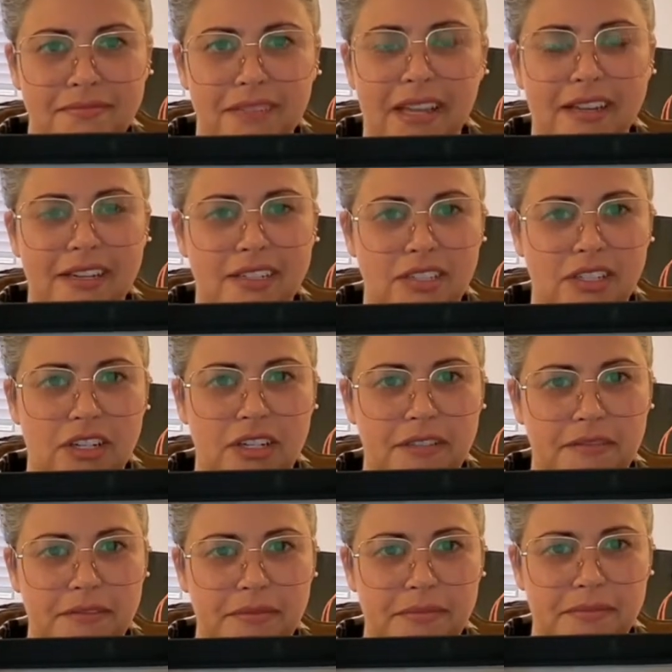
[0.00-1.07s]
I got a
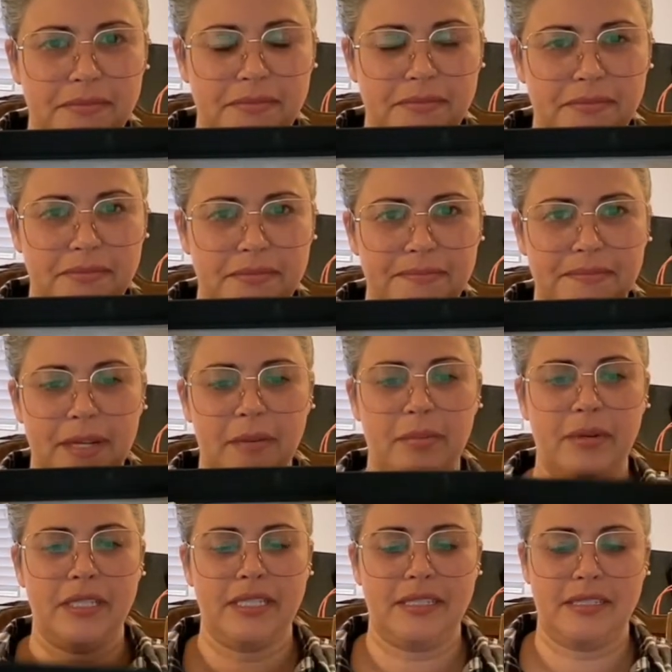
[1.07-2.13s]
scarf. How
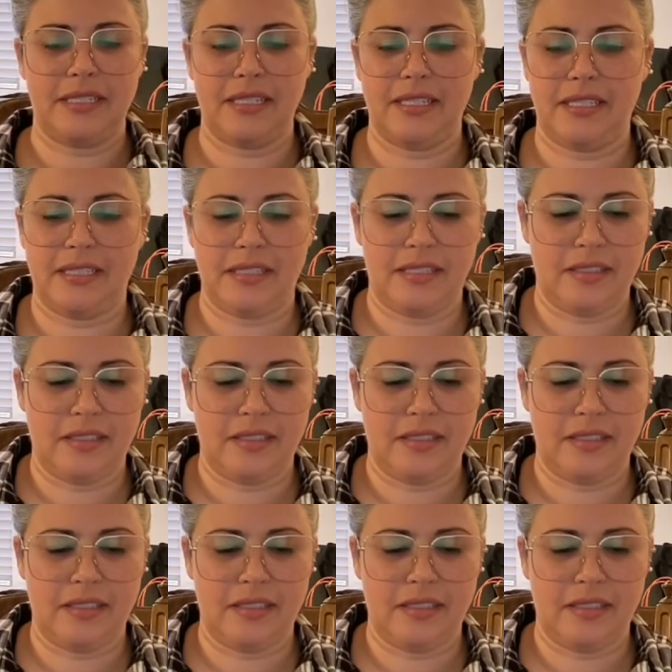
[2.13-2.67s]
pretty is this?